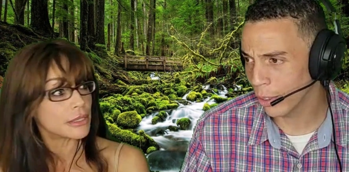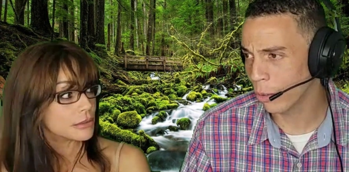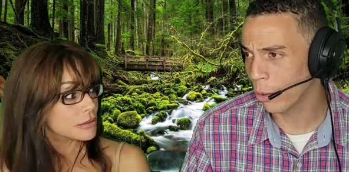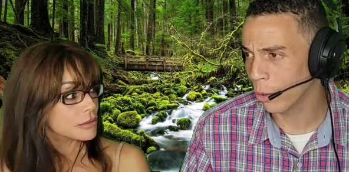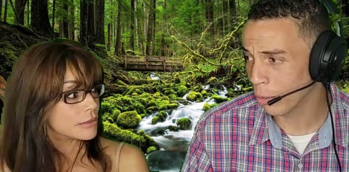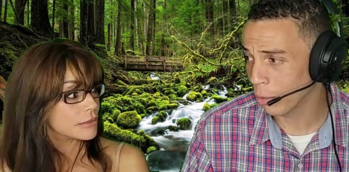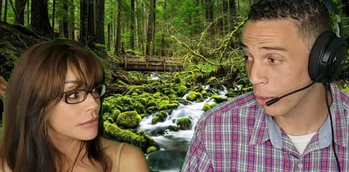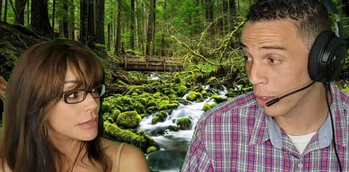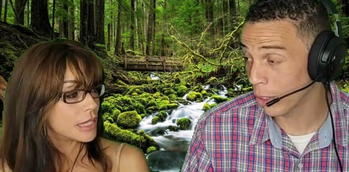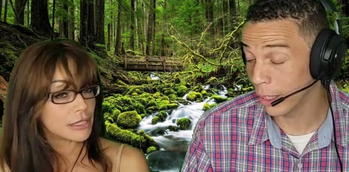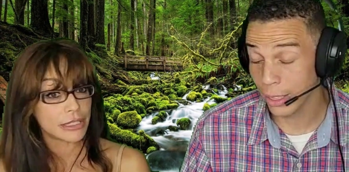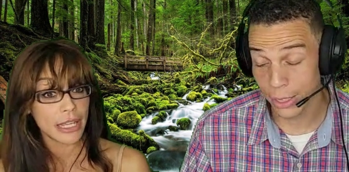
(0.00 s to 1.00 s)
Speaker 1: Of course, of
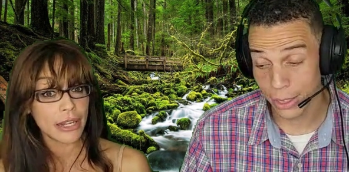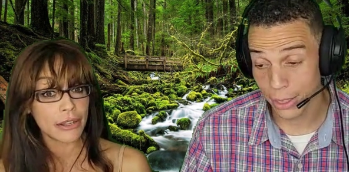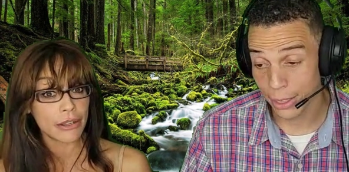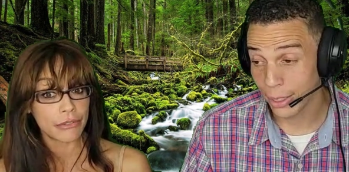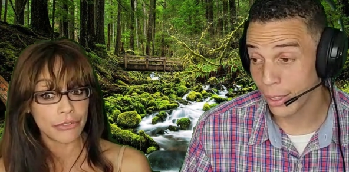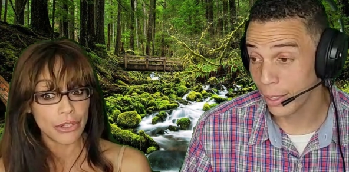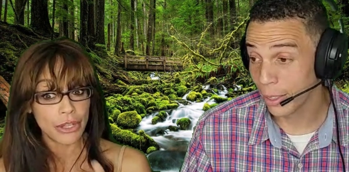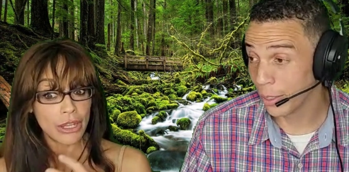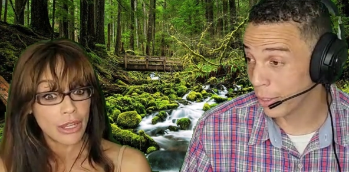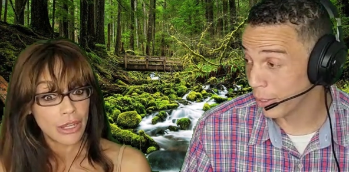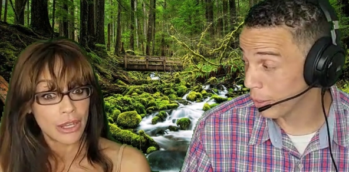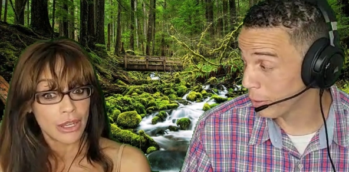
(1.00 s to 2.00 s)
course. Instead of
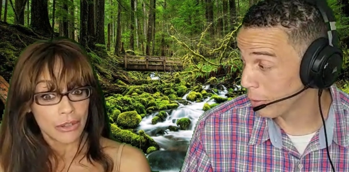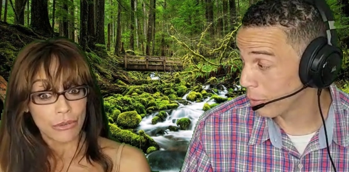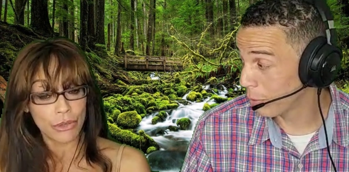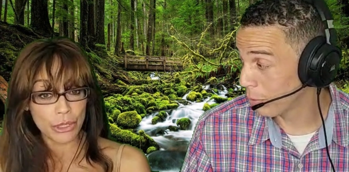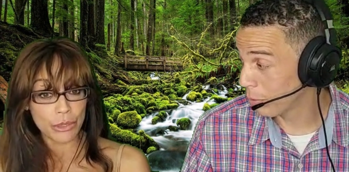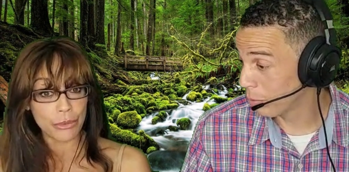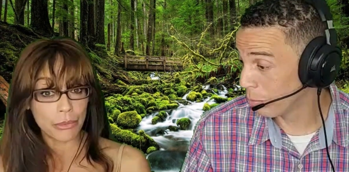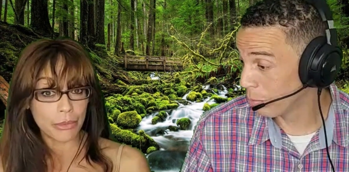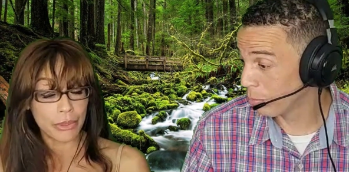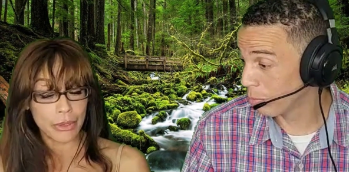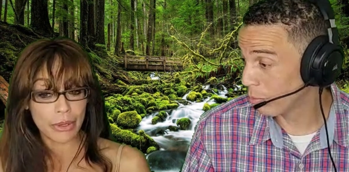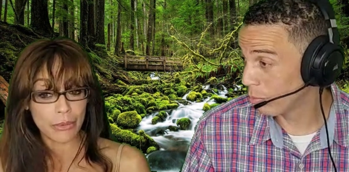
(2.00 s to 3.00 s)
really
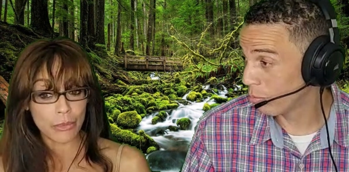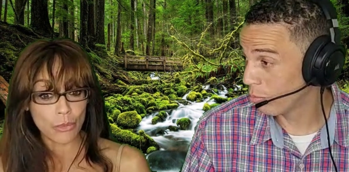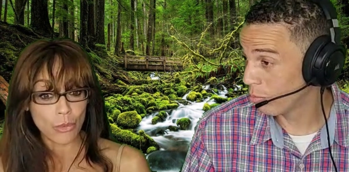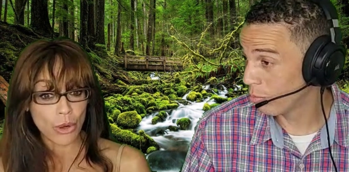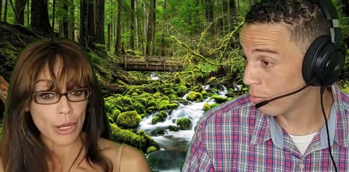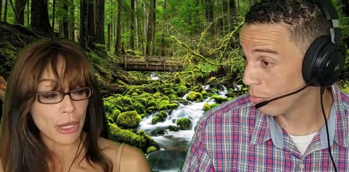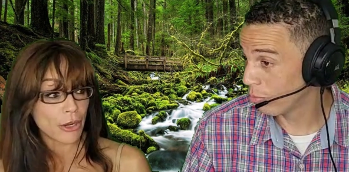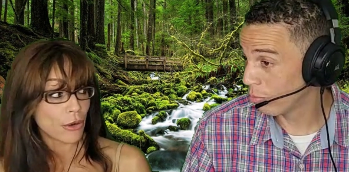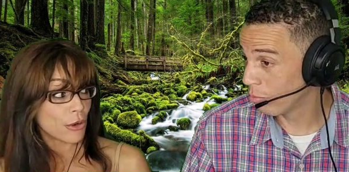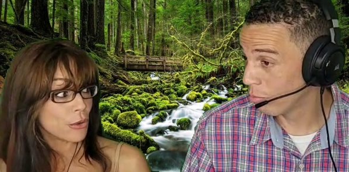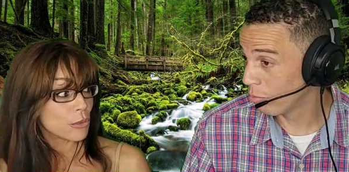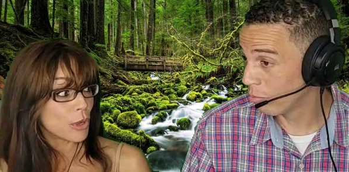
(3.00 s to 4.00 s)
worrying about
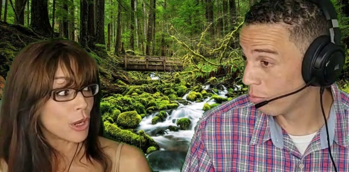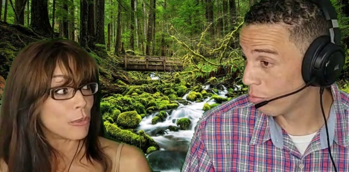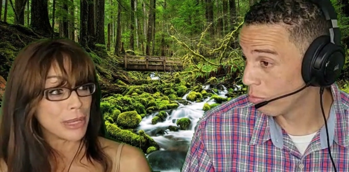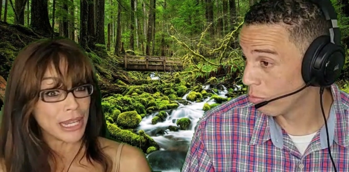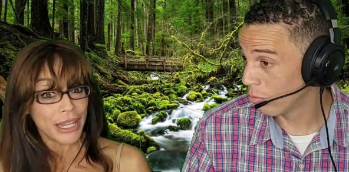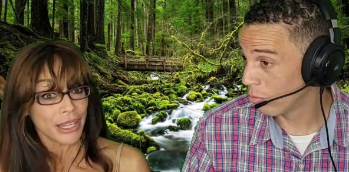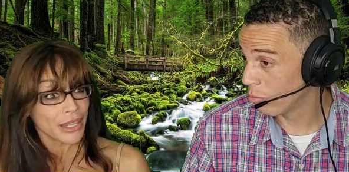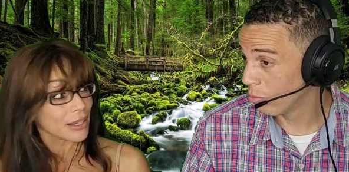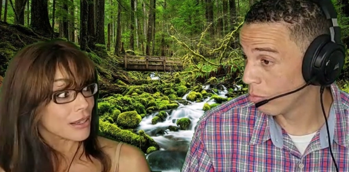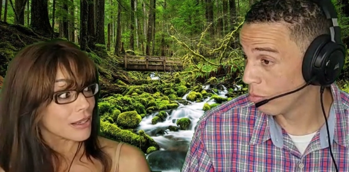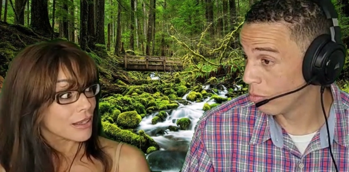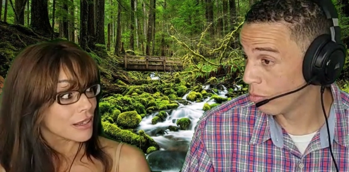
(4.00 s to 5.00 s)
our own
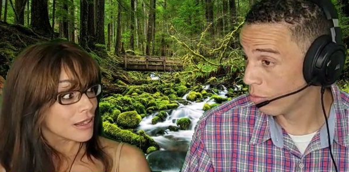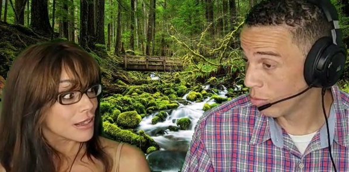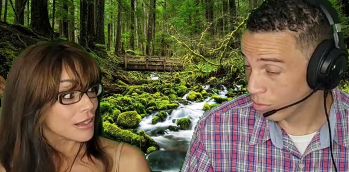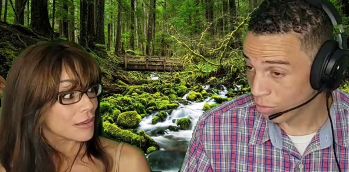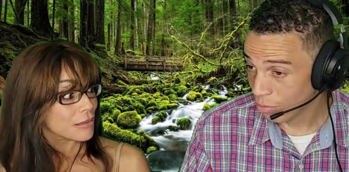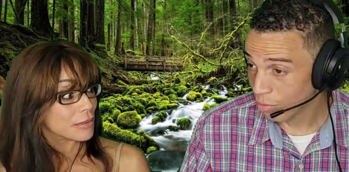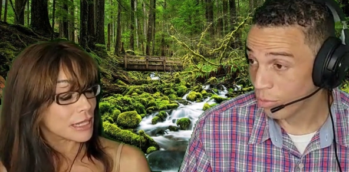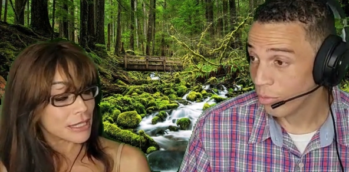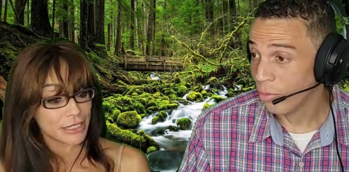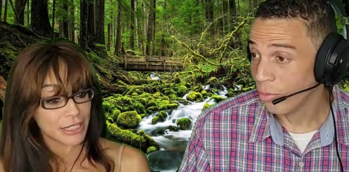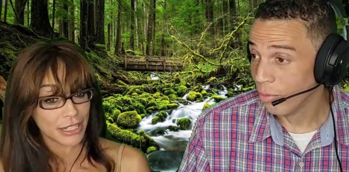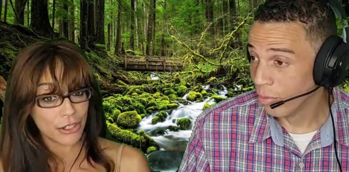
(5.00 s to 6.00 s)
well-being,
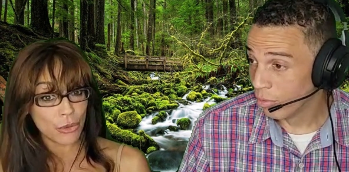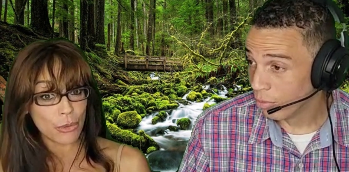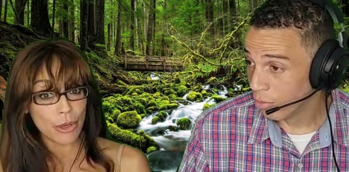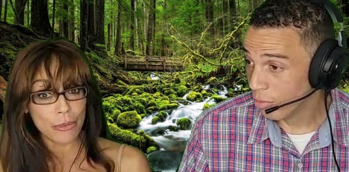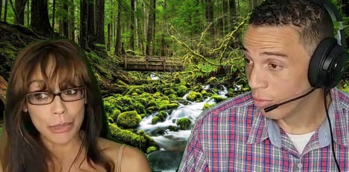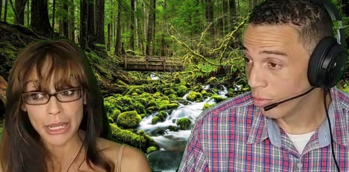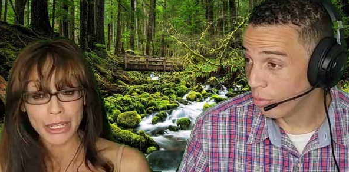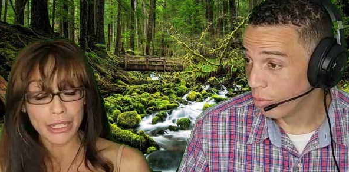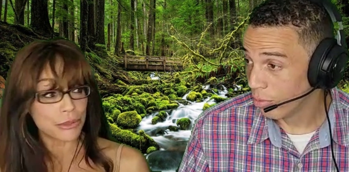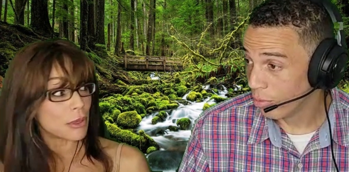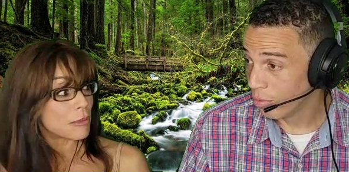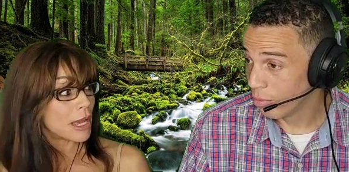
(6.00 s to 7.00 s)
because your
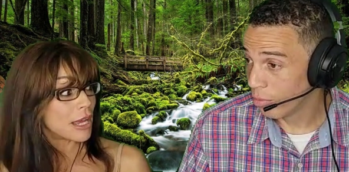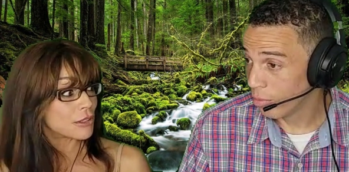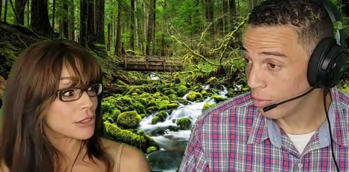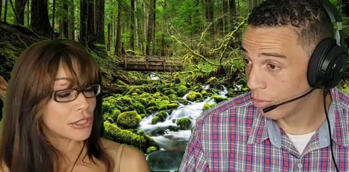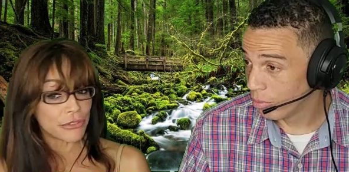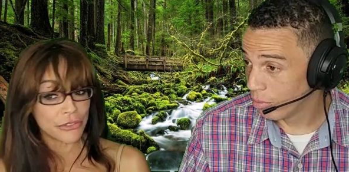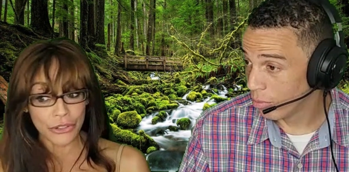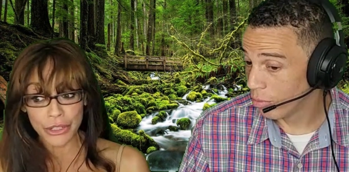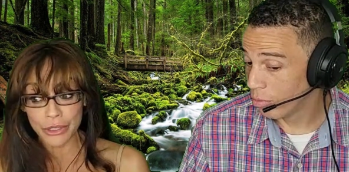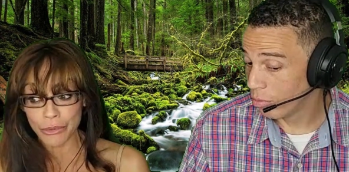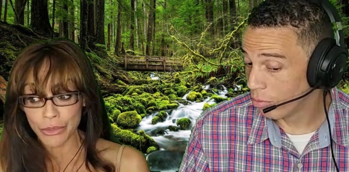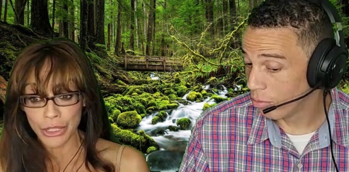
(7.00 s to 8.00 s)
well-being is what matters here. If
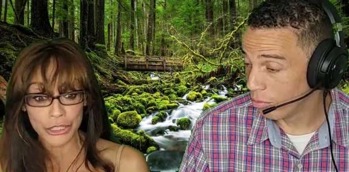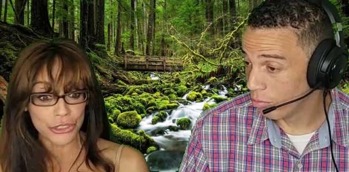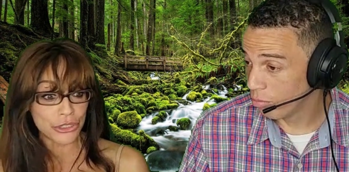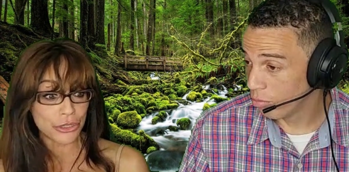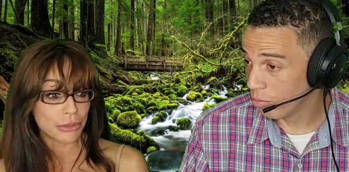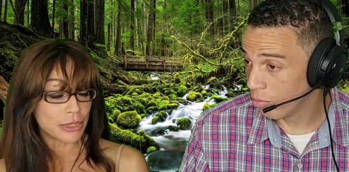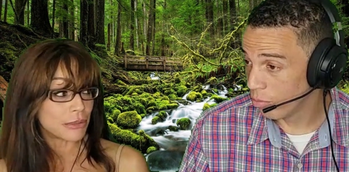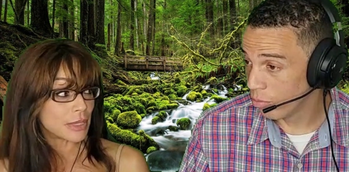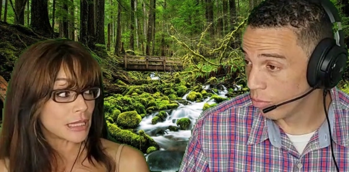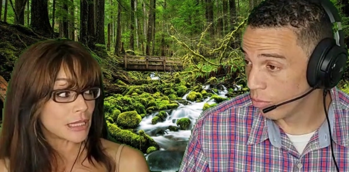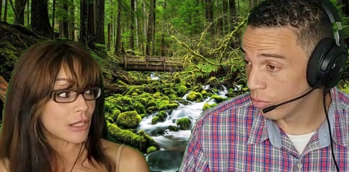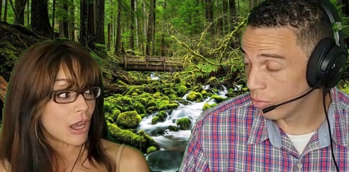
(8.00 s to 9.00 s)
you're in a relationship with
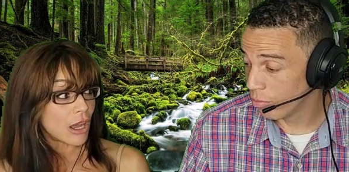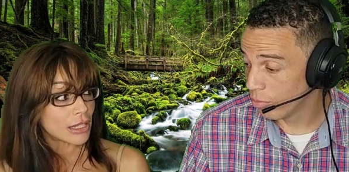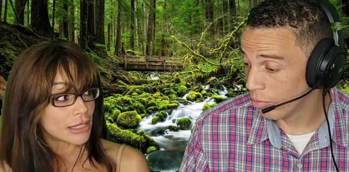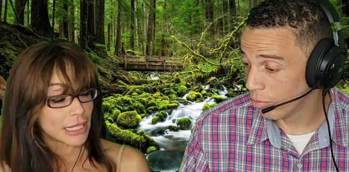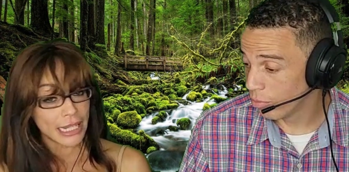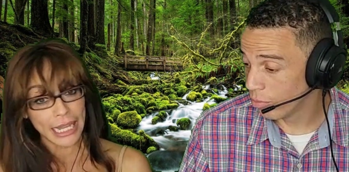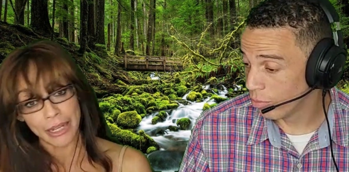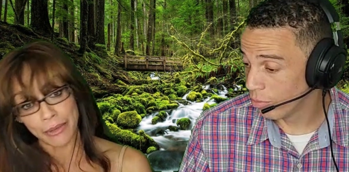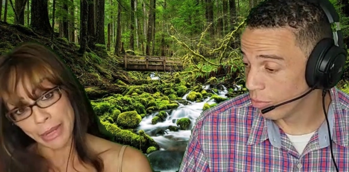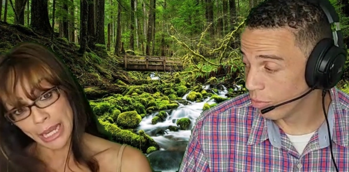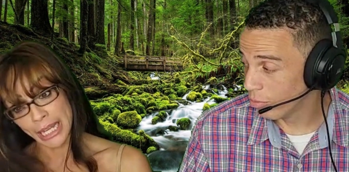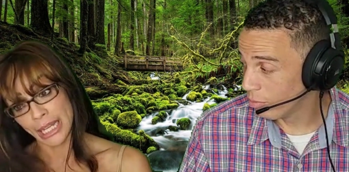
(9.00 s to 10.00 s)
someone that's toxic
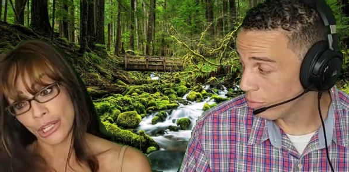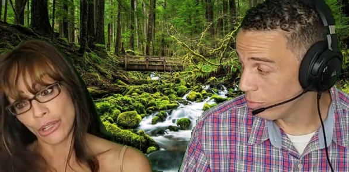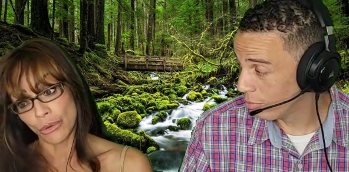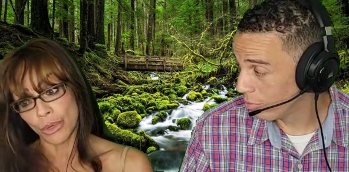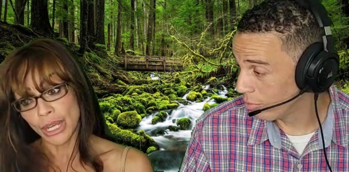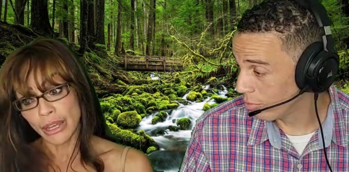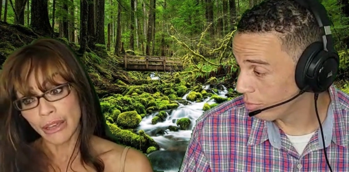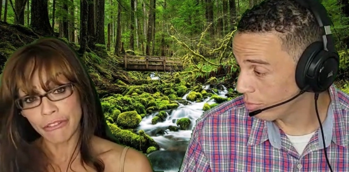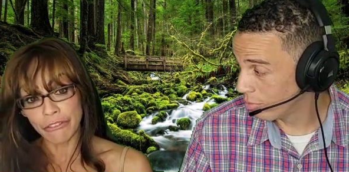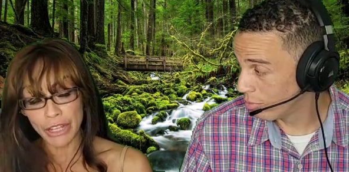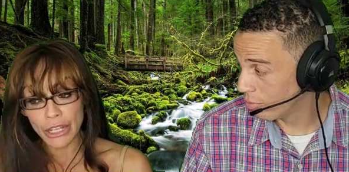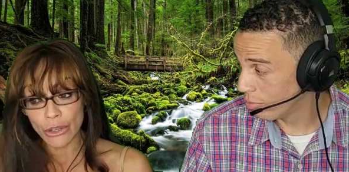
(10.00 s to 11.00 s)
and making you
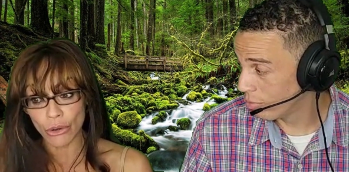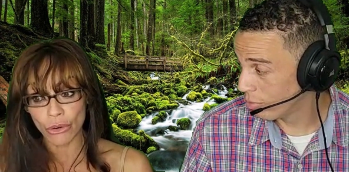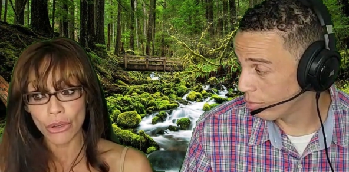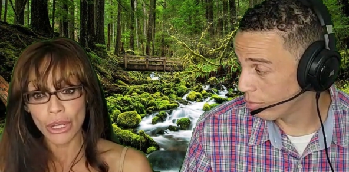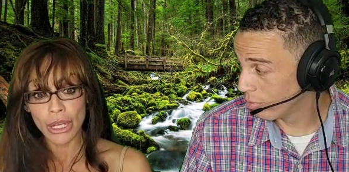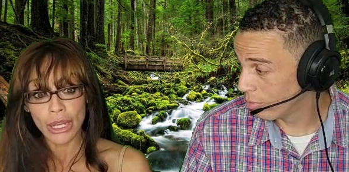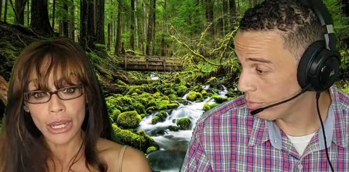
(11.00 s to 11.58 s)
feel